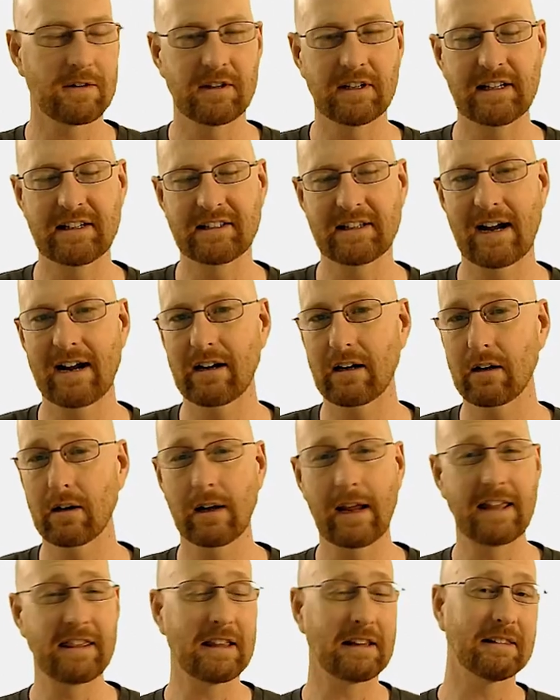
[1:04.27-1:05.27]
here in the designer.
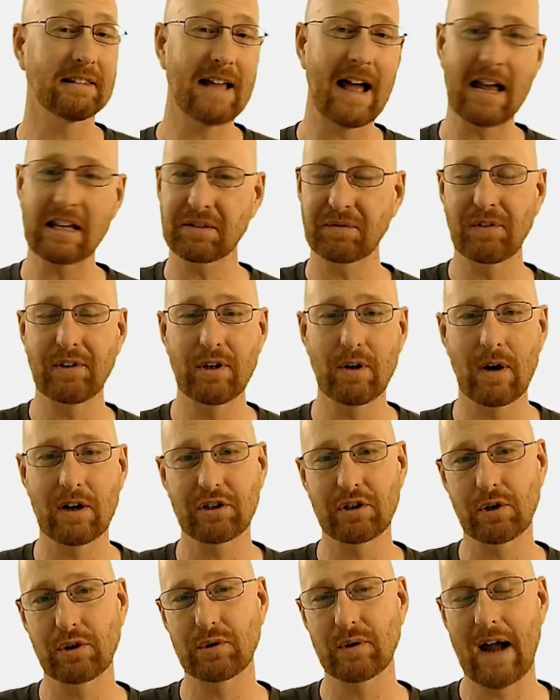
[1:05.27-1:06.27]
In the last video,
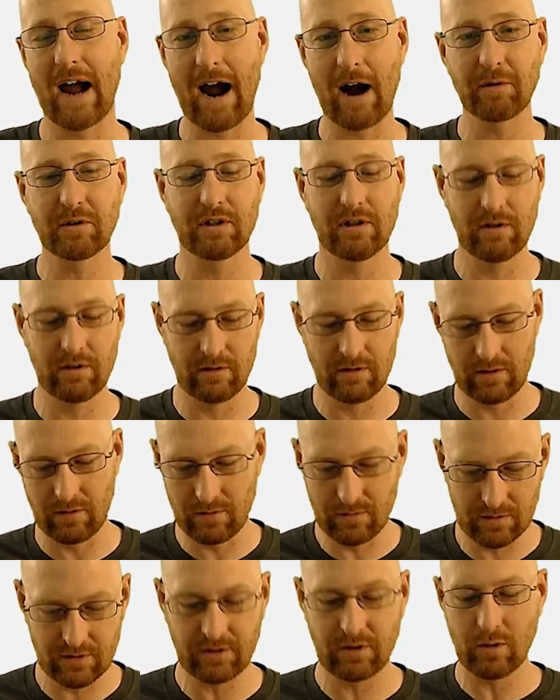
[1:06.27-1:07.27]
I showed you how to
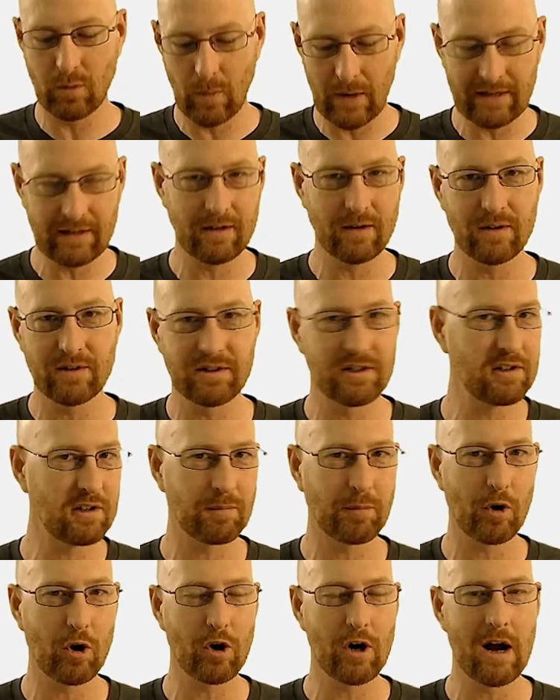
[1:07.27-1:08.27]
use two windows in
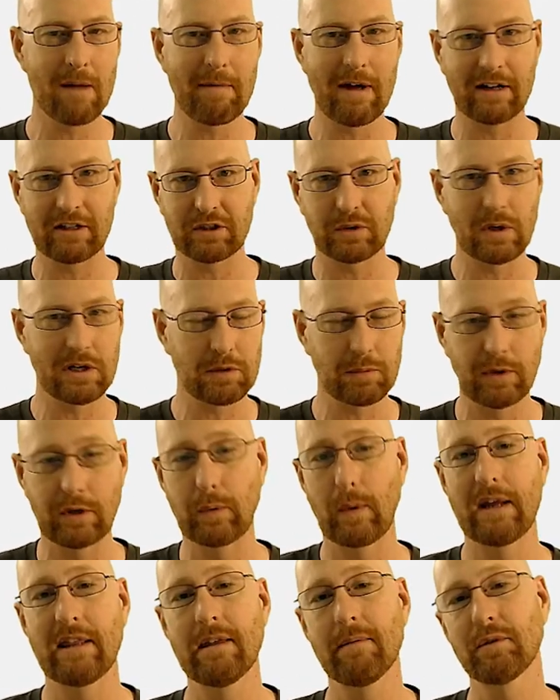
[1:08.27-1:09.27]
your program, how to switch
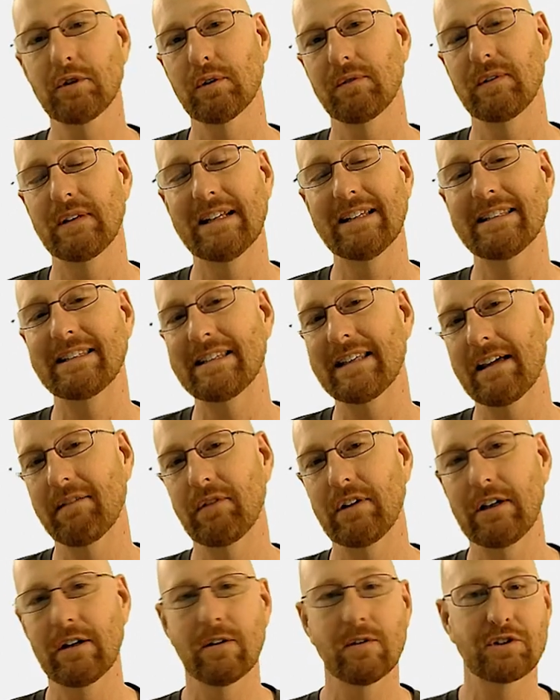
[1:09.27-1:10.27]
between them. So if you didn't see
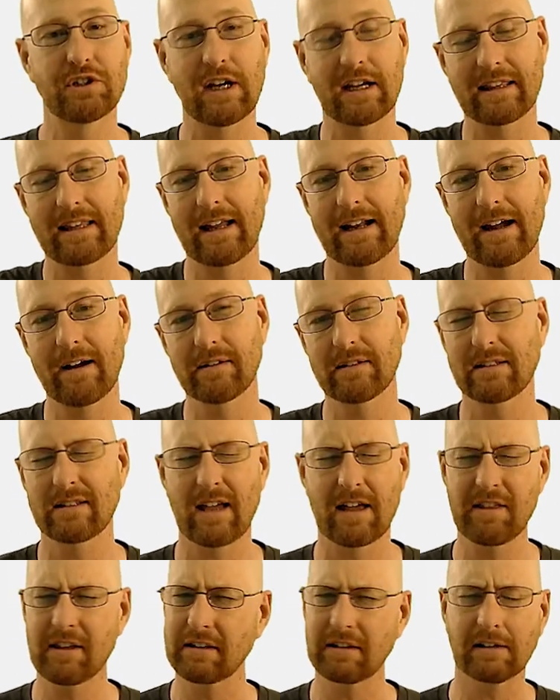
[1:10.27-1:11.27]
that video, check that out. It's,
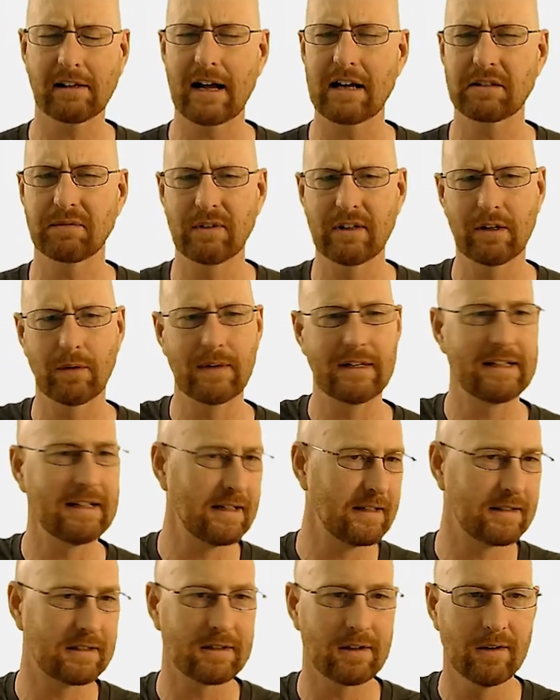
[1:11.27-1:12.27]
I think the last video we
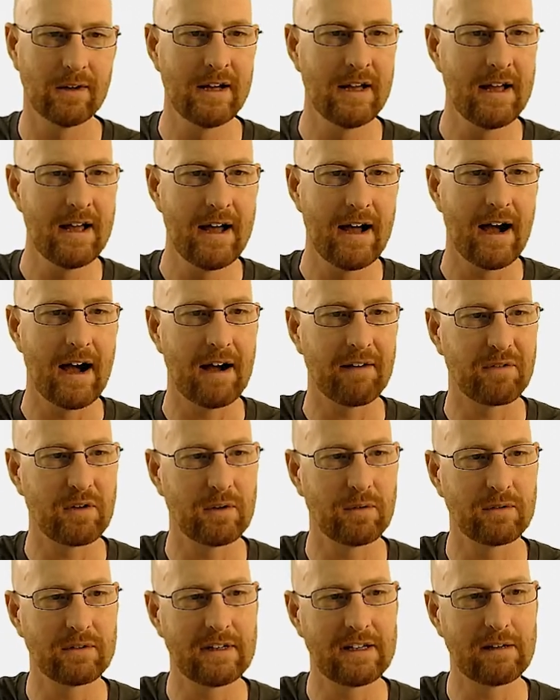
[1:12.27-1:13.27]
did. So uh, if
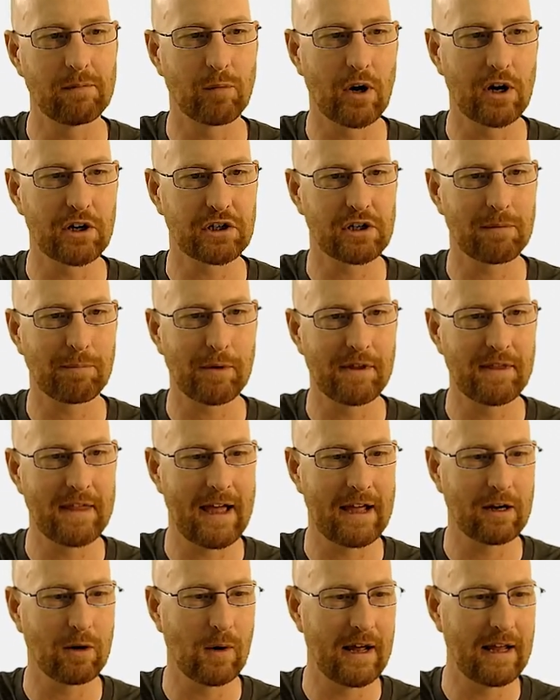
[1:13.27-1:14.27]
you need to brush up on
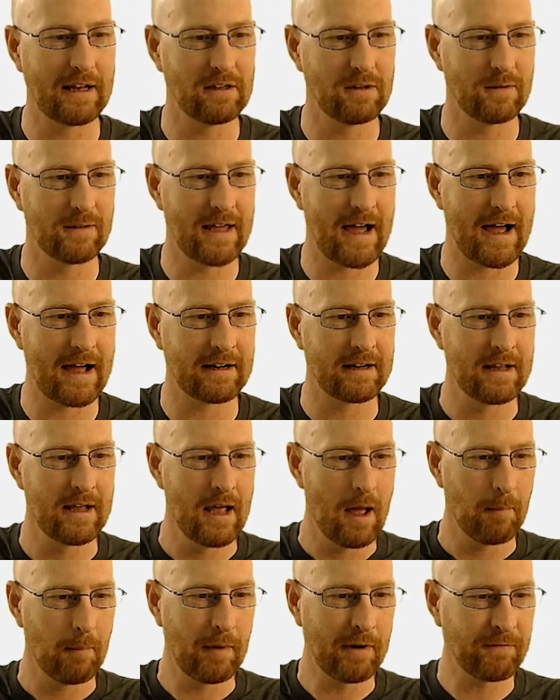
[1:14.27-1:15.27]
that, go ahead and do that.
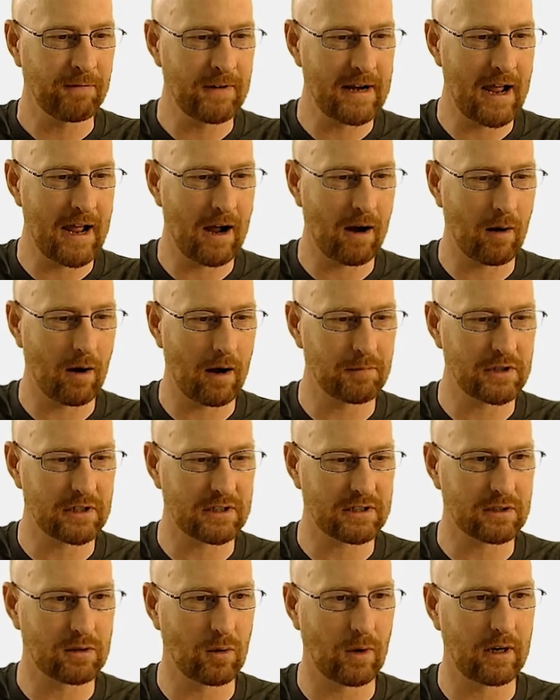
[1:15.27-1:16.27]
But for now, I'm
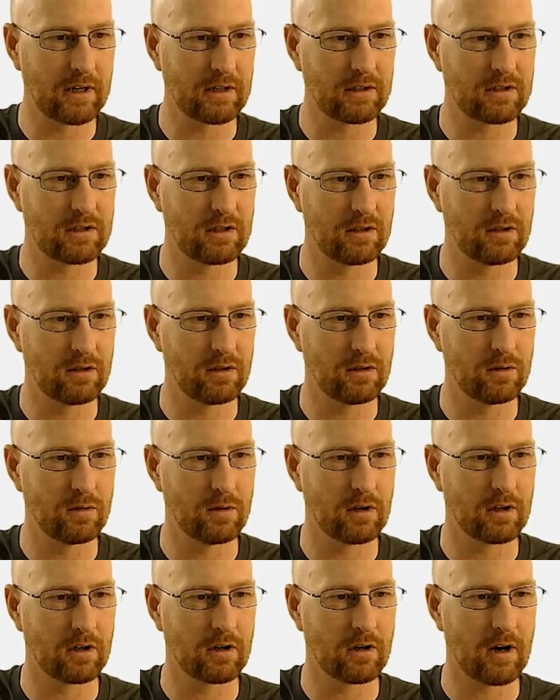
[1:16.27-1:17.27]
just going
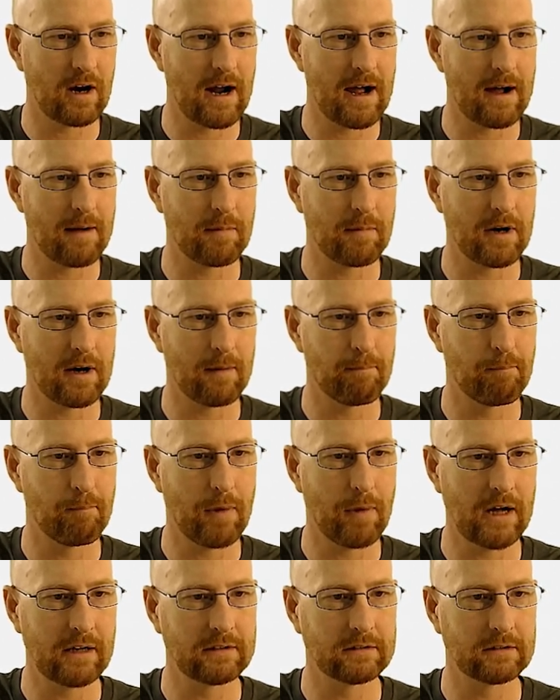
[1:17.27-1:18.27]
to grab a
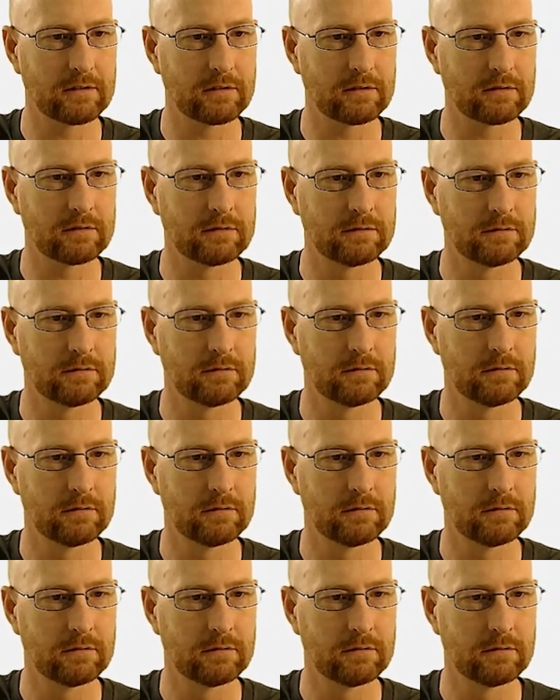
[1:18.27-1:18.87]
button.